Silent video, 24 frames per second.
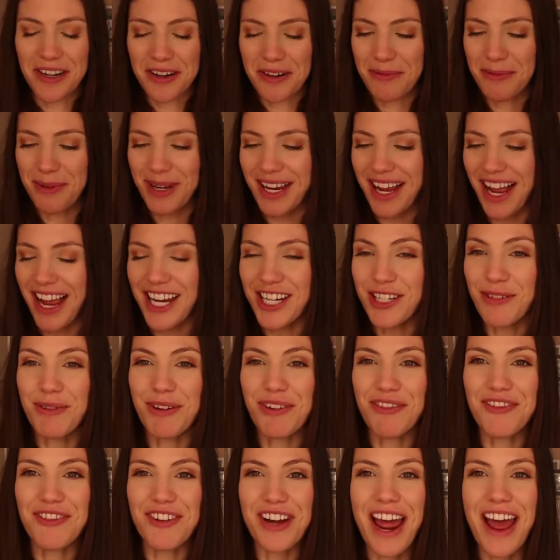Oh my gosh,
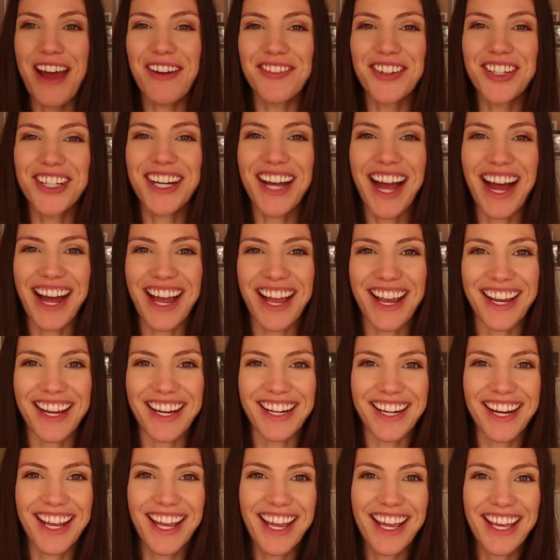we've never
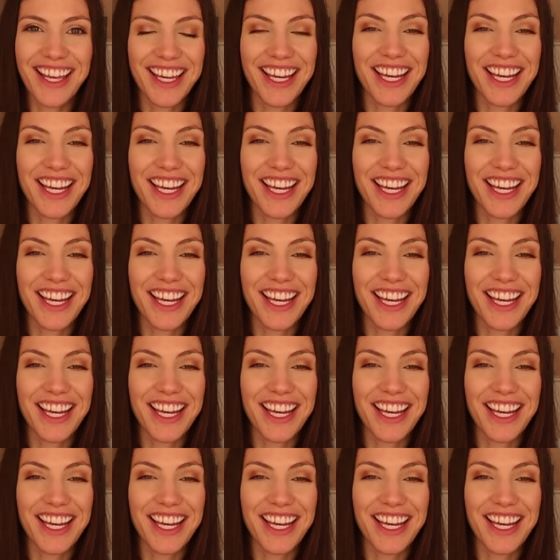gotten